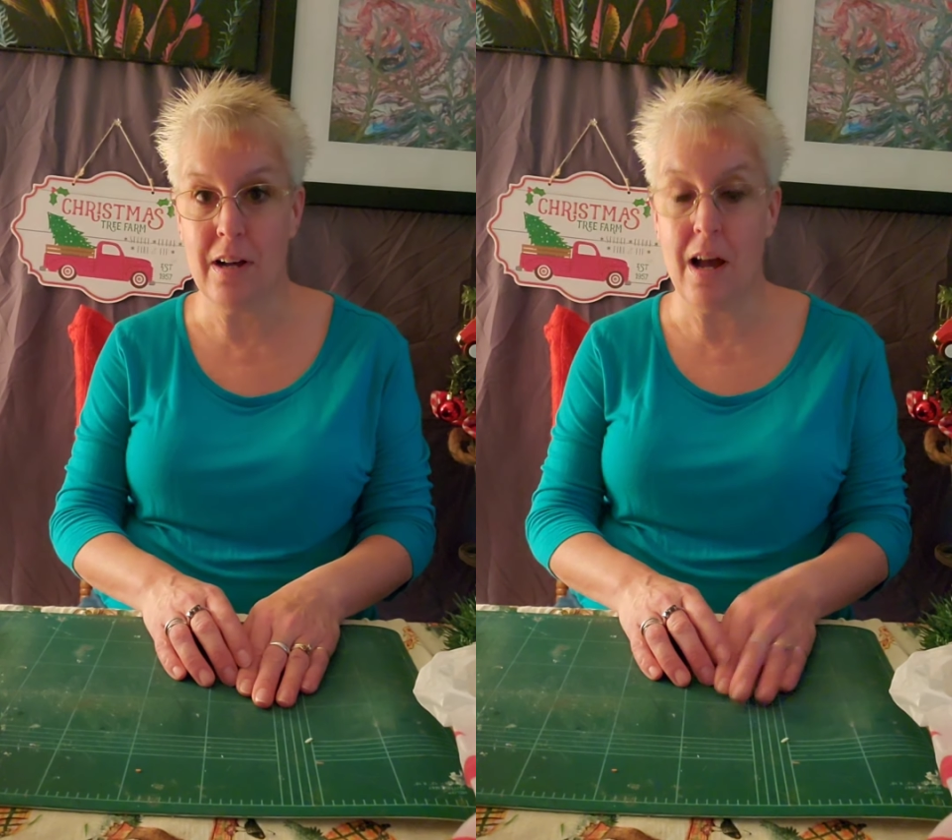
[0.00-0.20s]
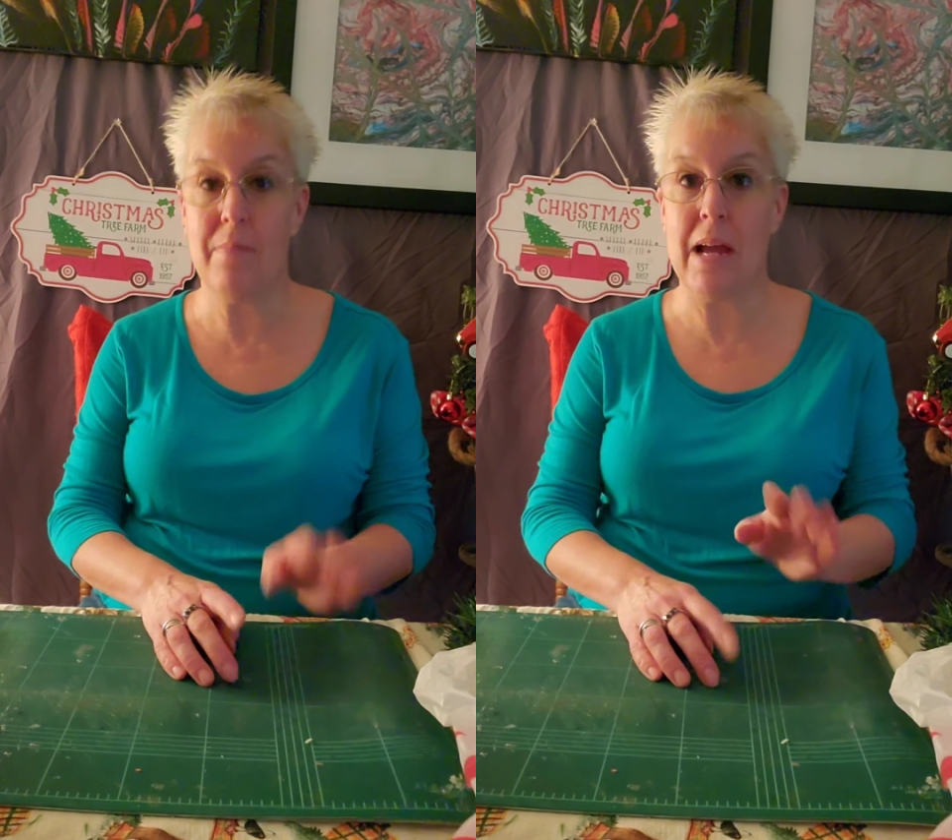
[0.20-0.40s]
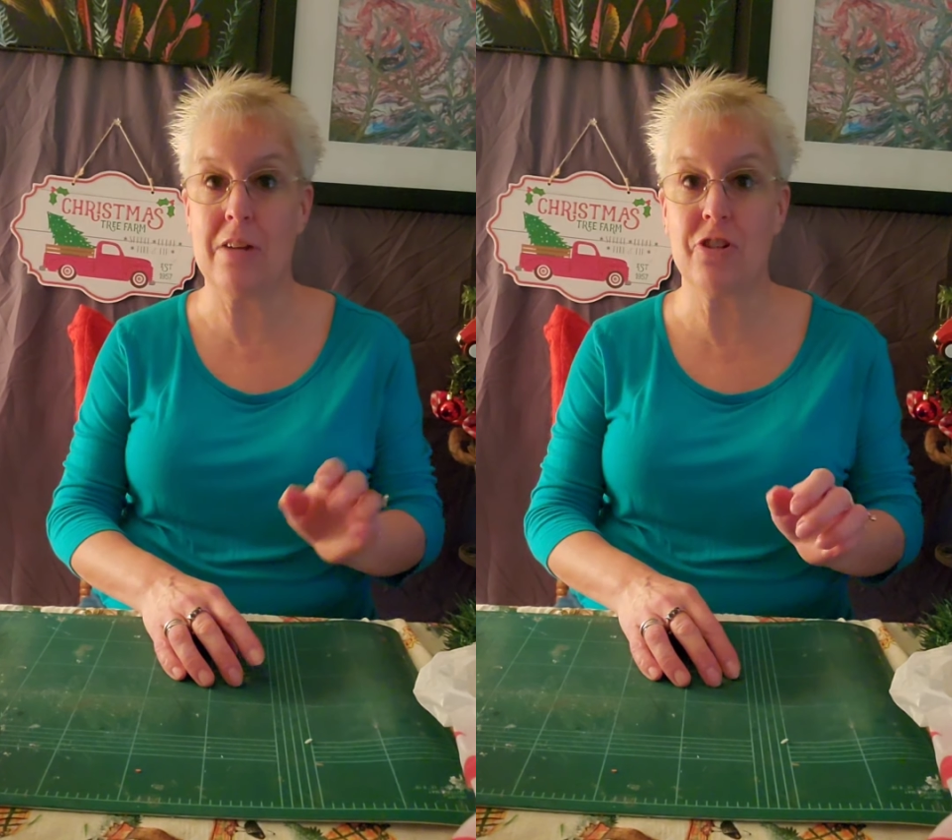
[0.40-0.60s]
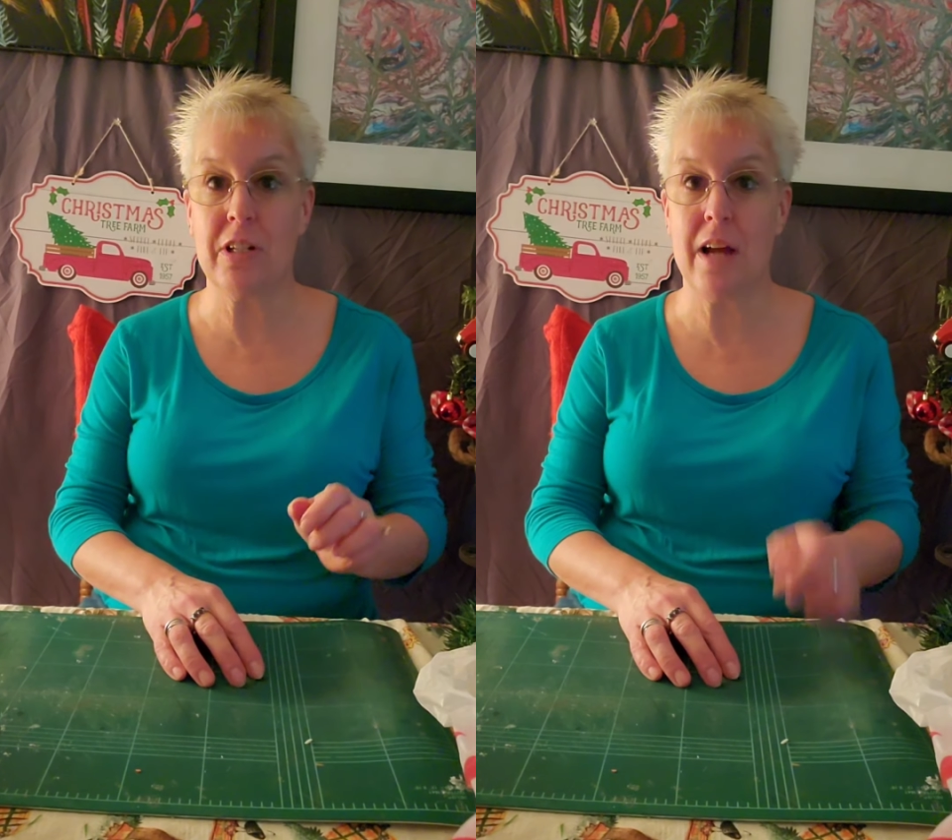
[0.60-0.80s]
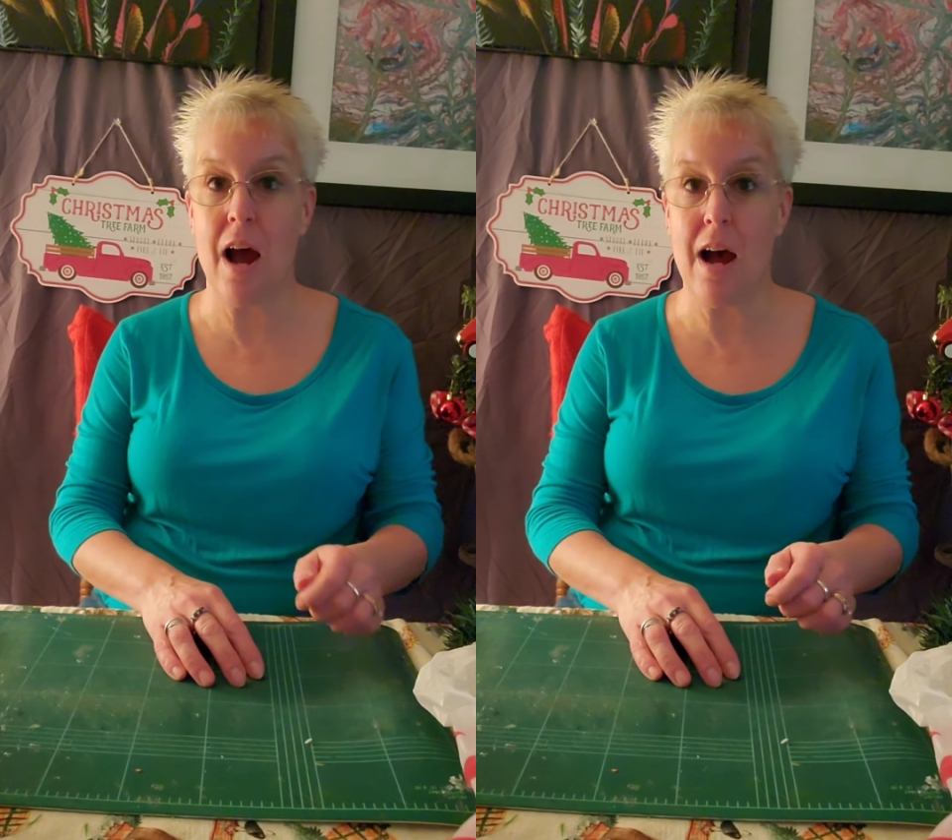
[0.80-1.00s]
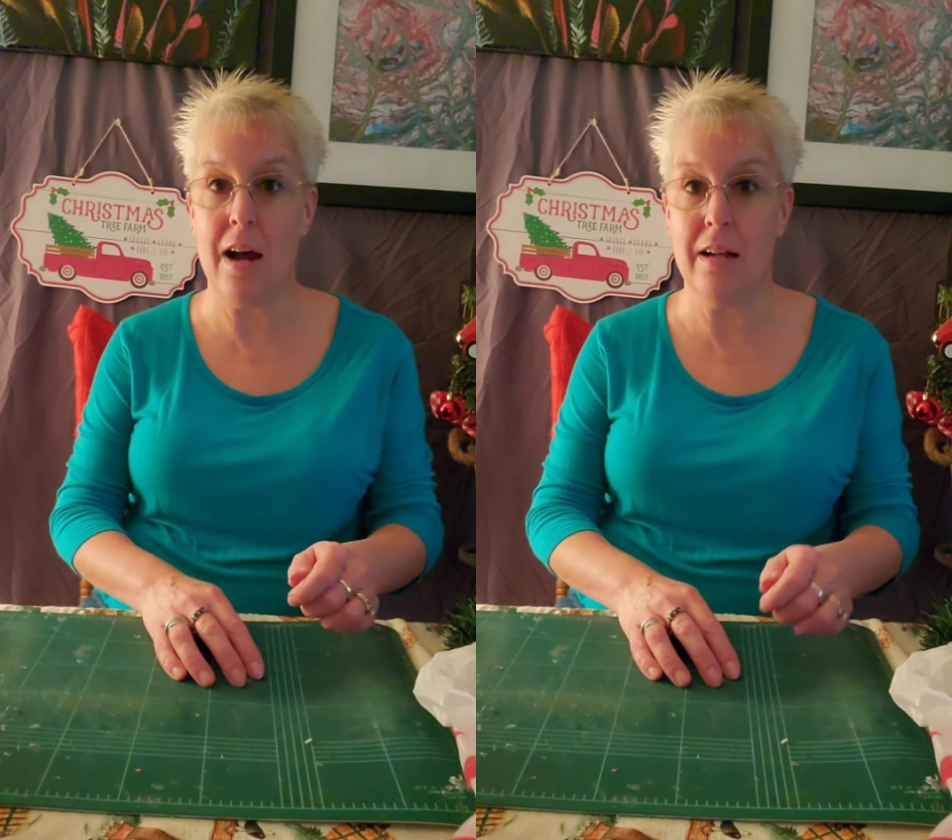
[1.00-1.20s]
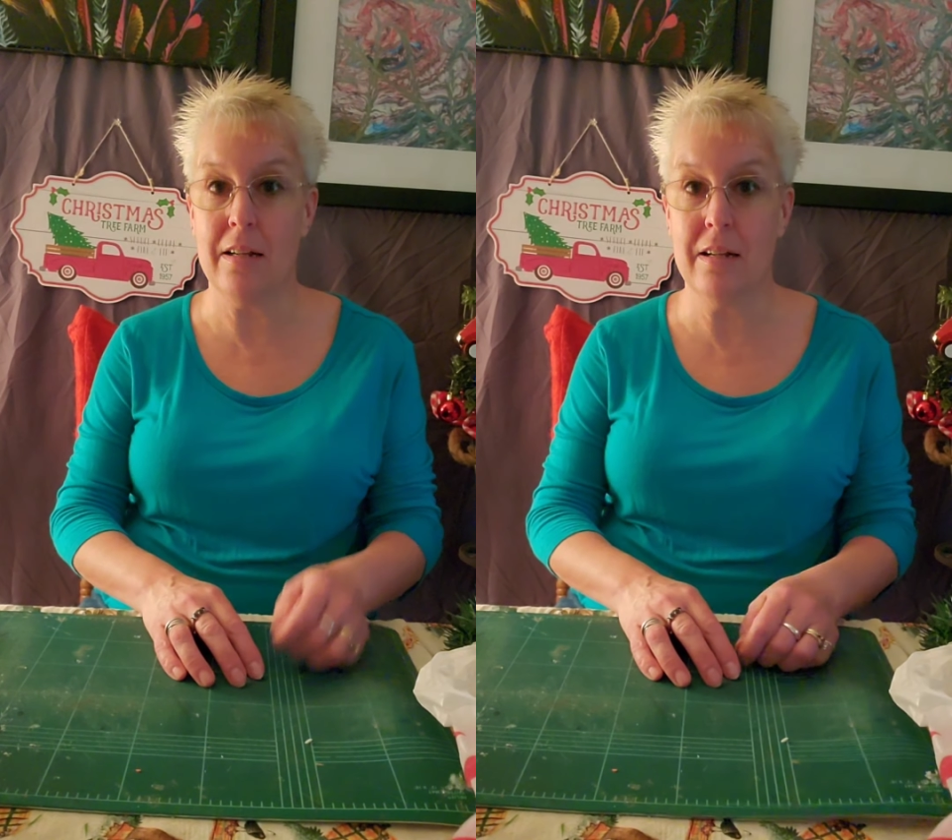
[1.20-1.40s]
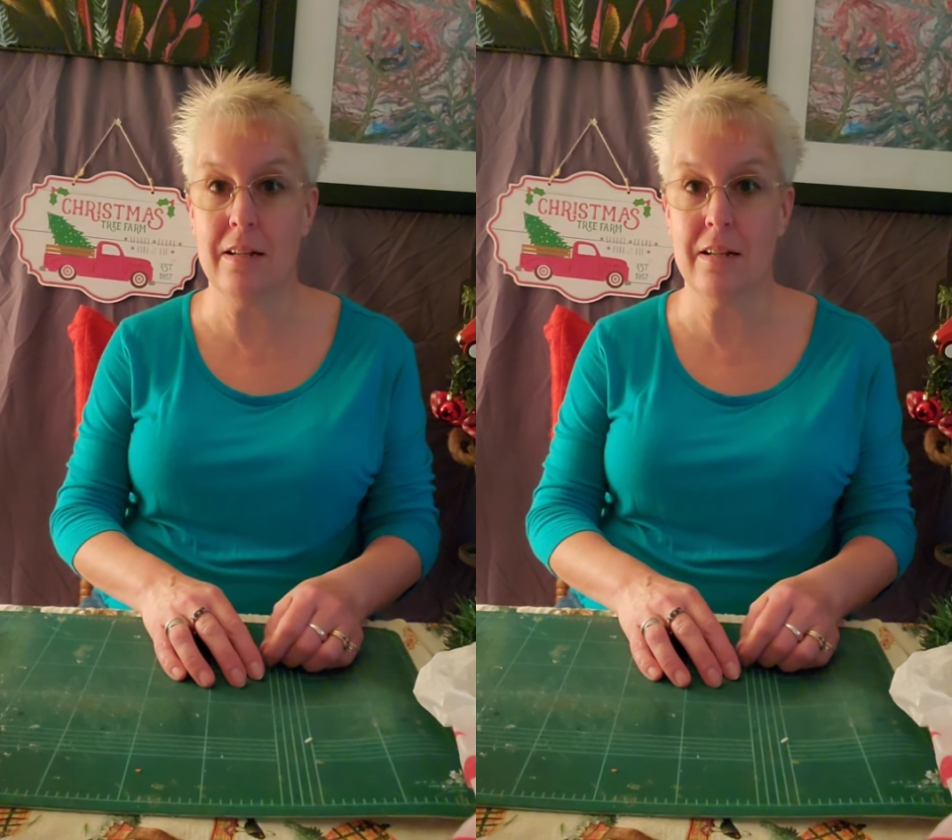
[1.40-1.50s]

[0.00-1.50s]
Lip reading: I'm actually on